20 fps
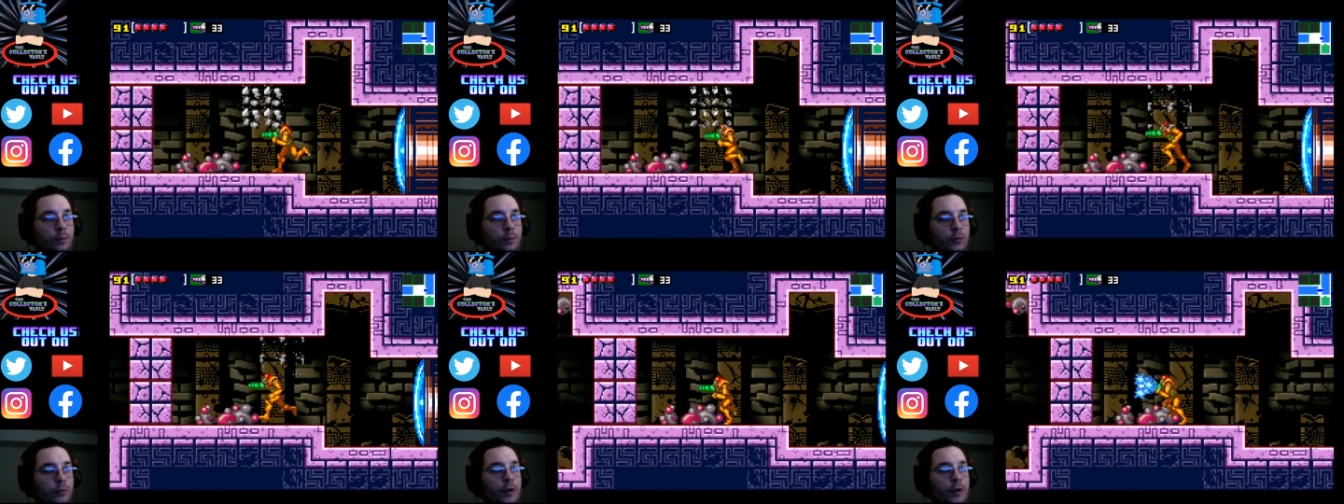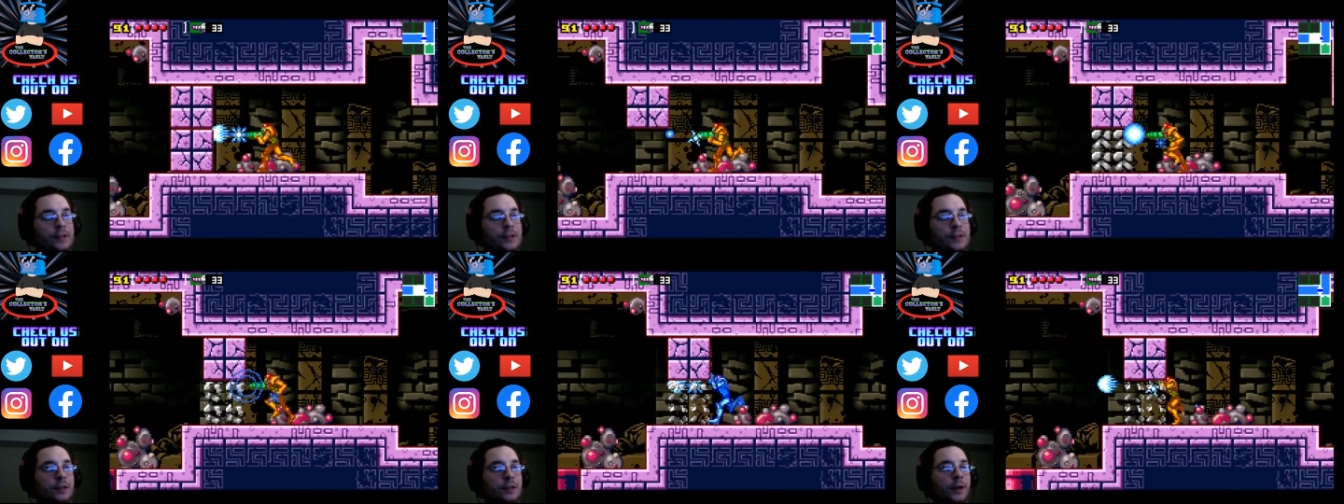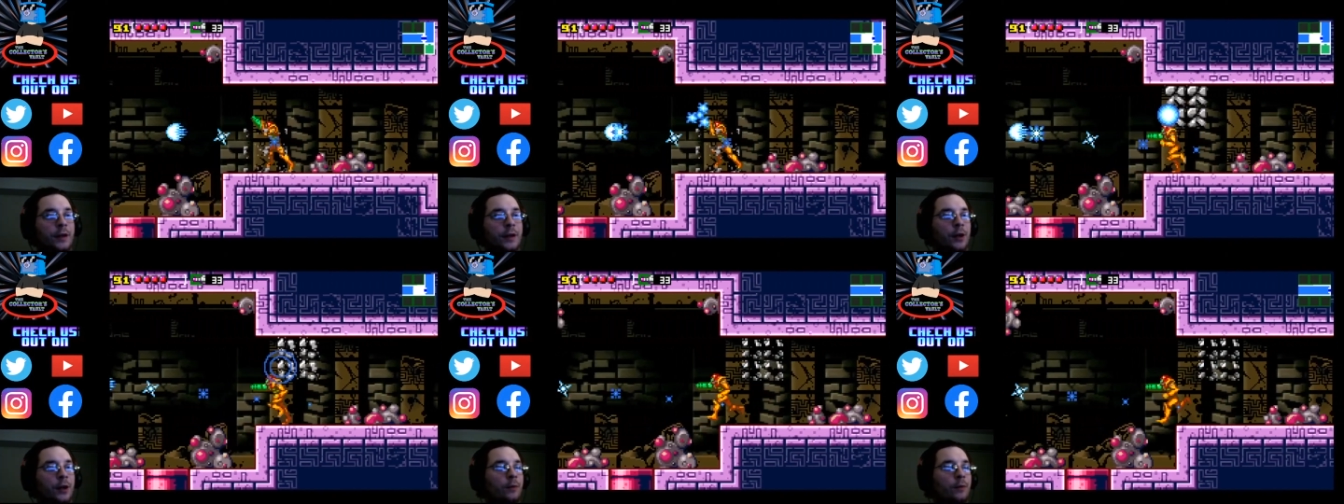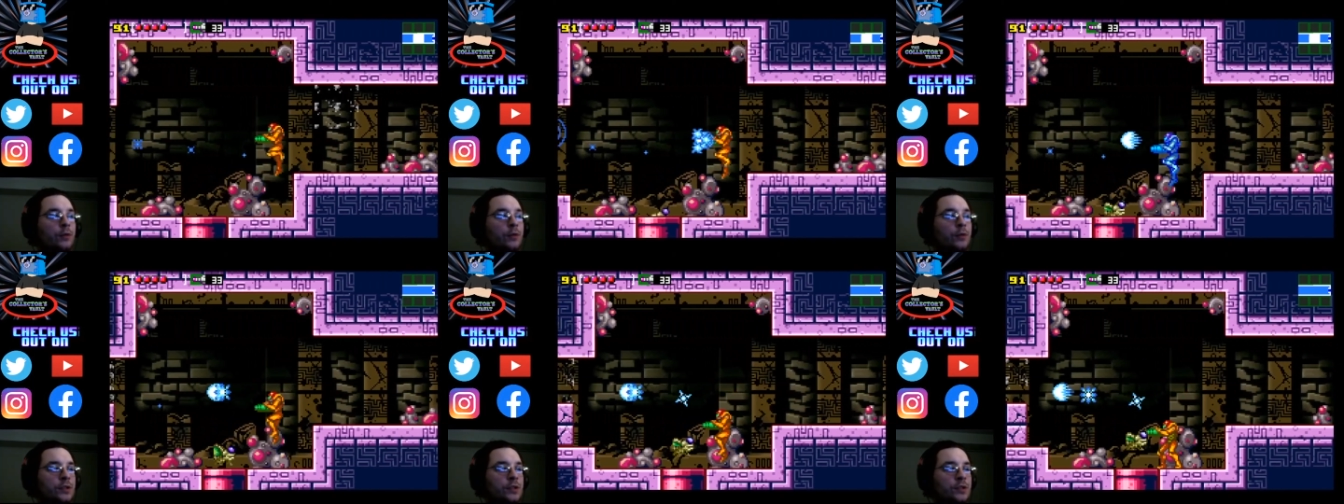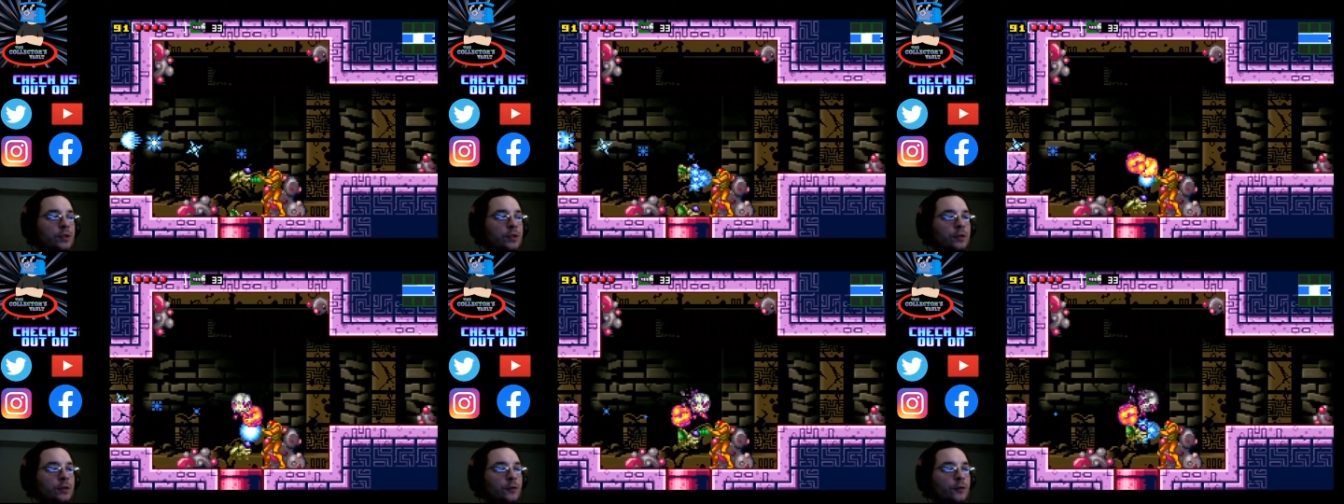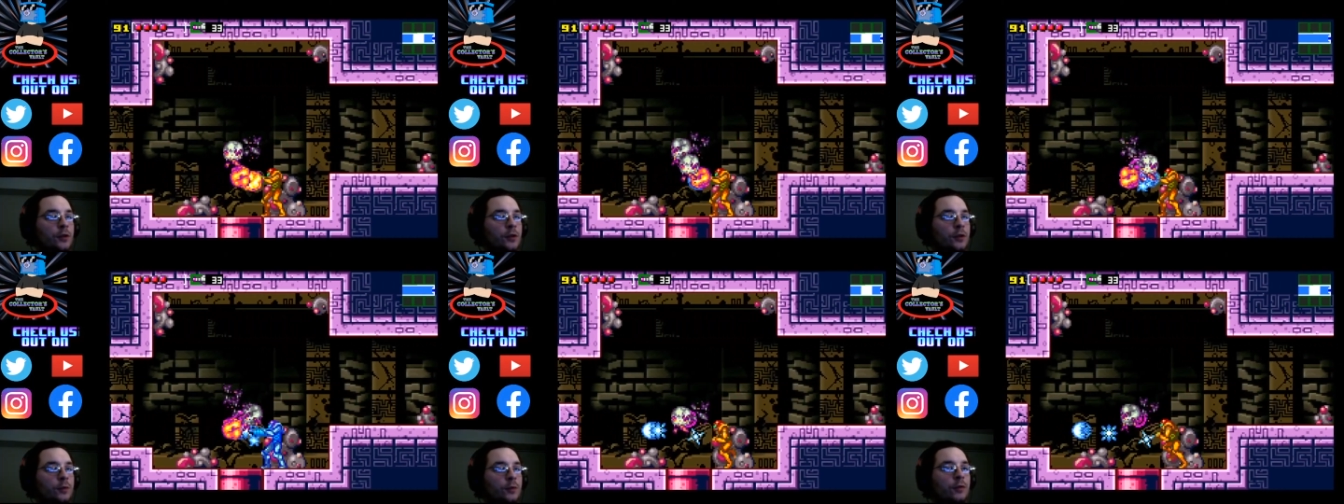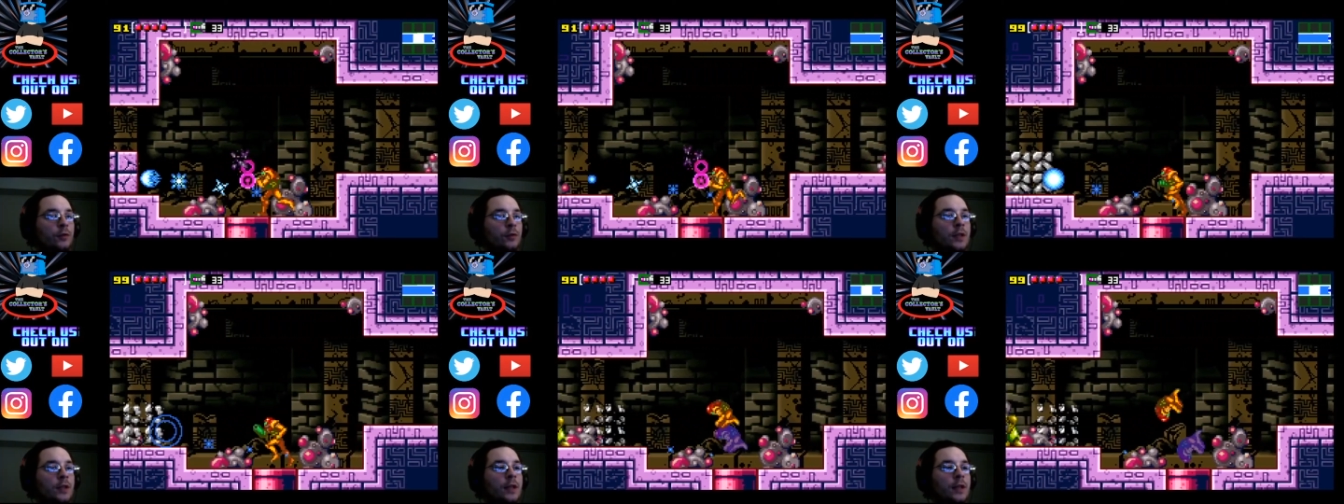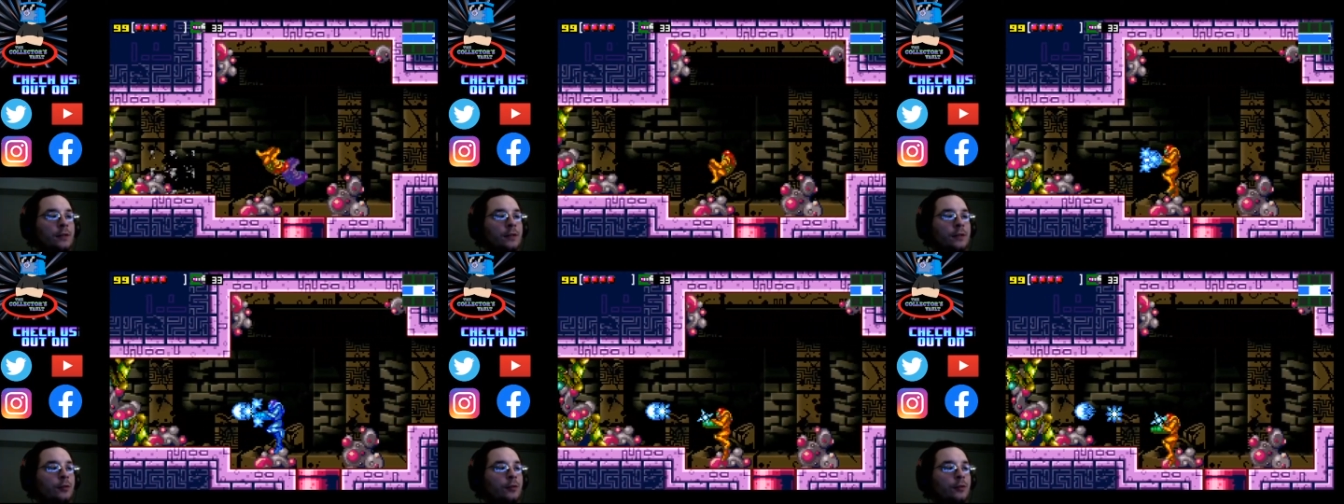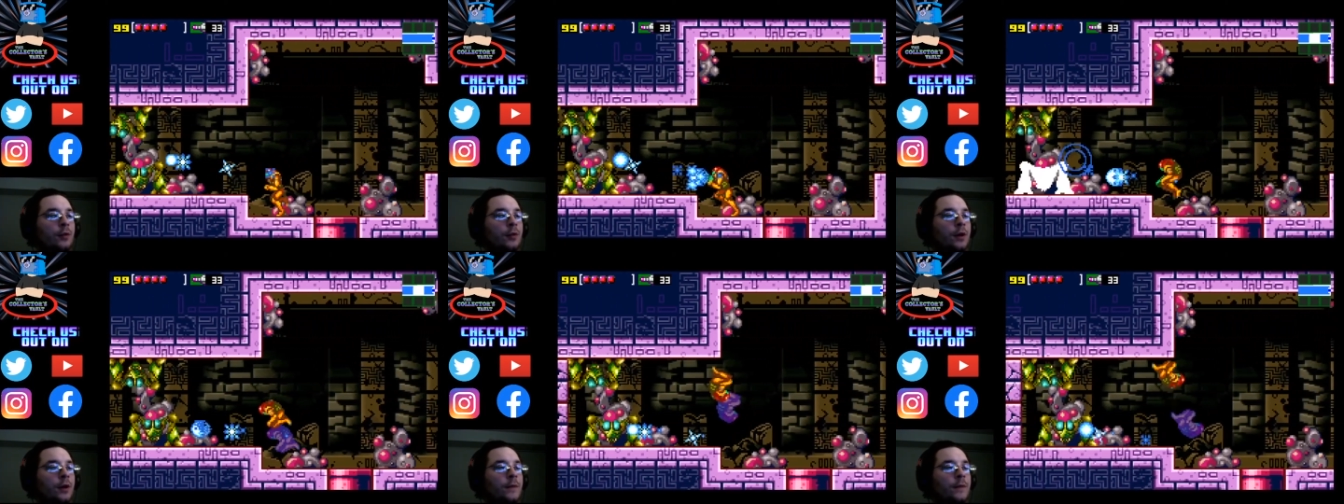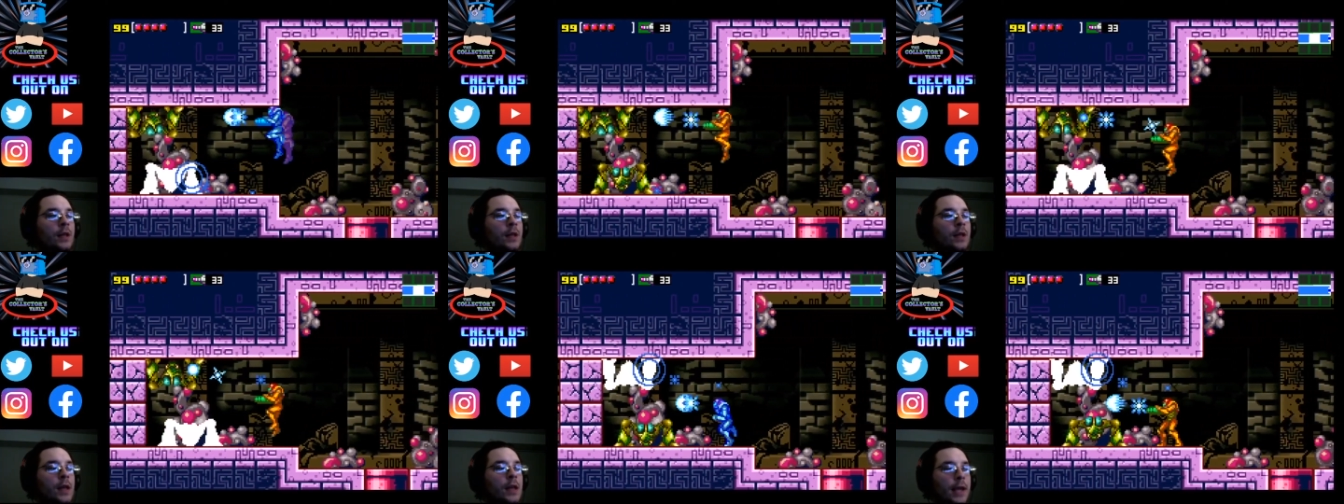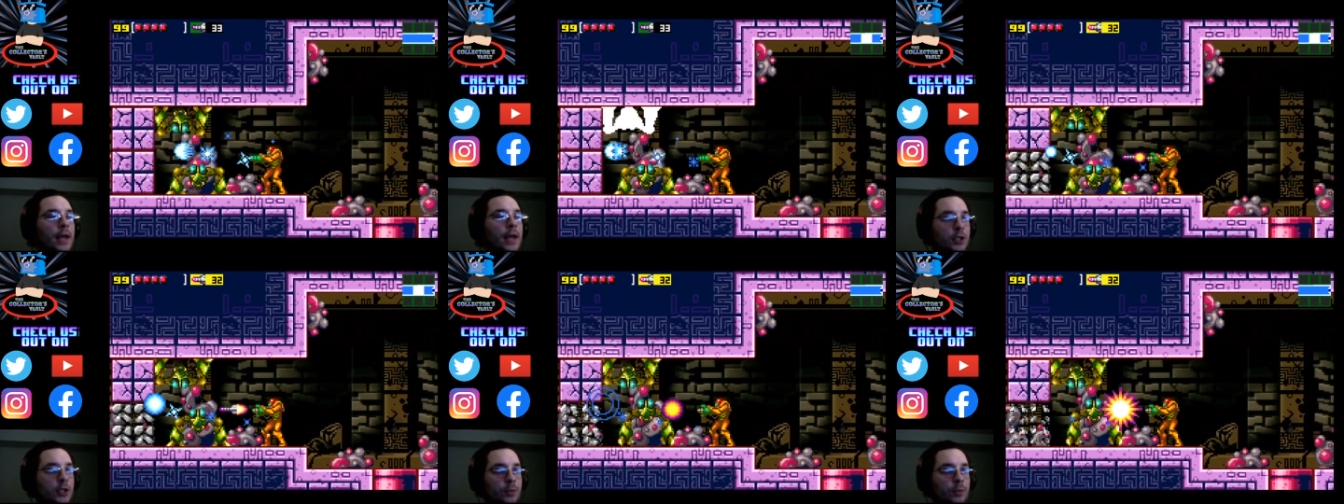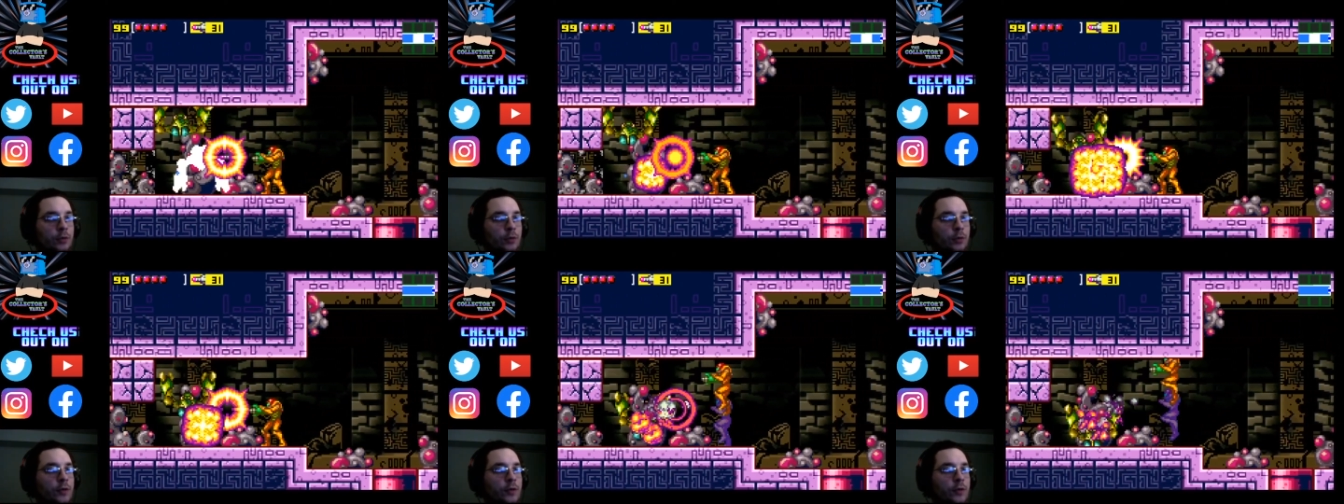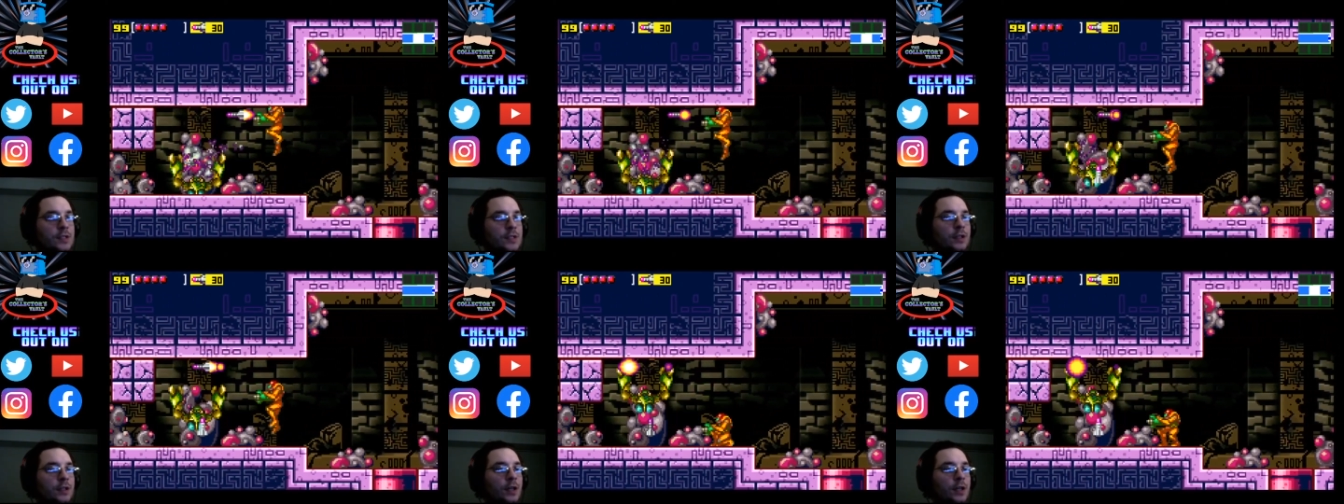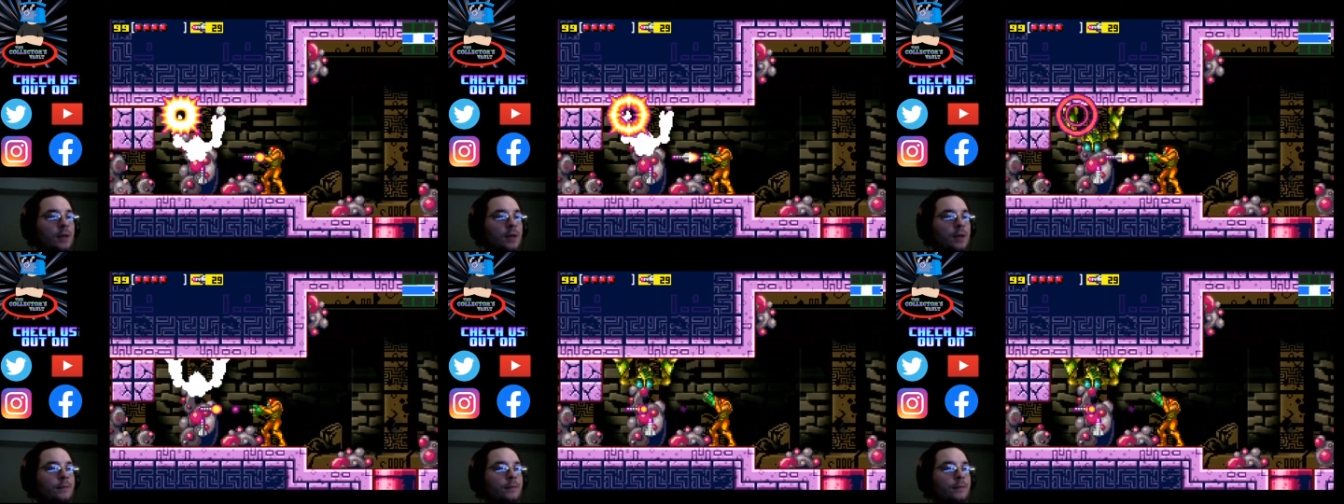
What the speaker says: Kraid's Lair, which is useful because we'll need that to actually progress in the game.